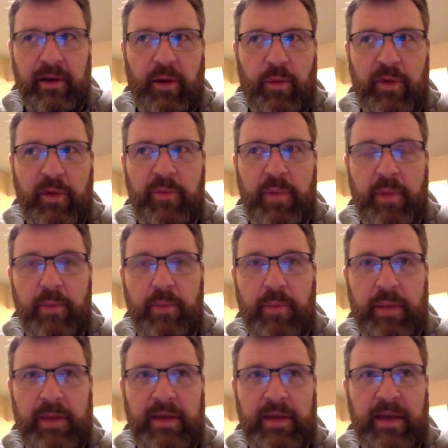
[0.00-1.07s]
we've been
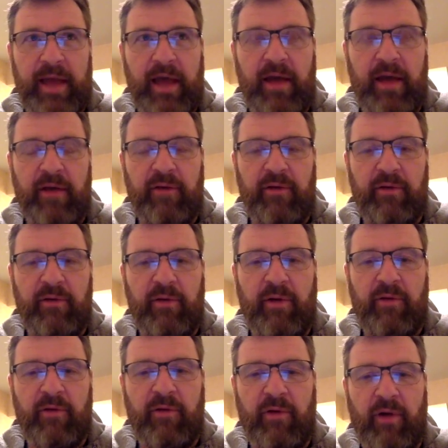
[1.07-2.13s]
beaten down
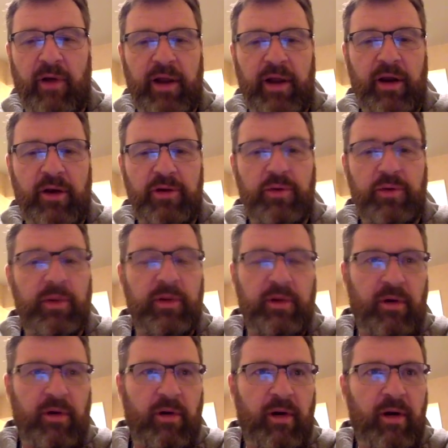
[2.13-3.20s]
over our years. Whether
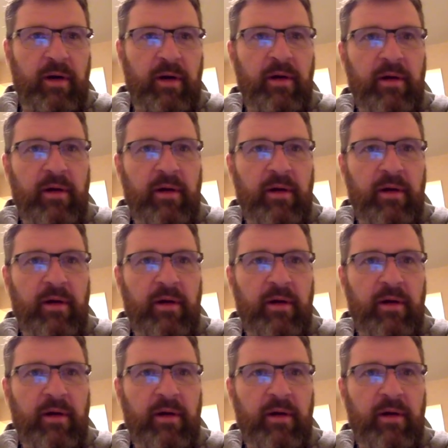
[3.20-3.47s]
you're a